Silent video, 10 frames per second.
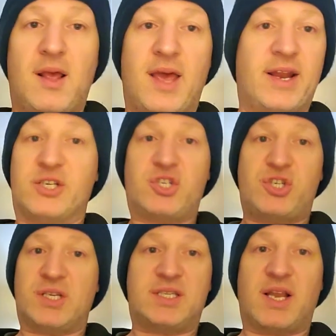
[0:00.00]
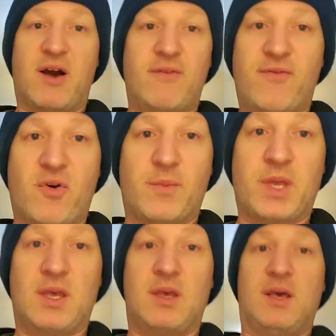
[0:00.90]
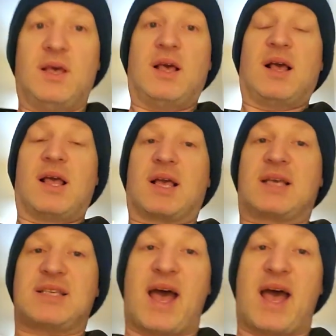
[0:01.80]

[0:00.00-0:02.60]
and it shits it out for me. Because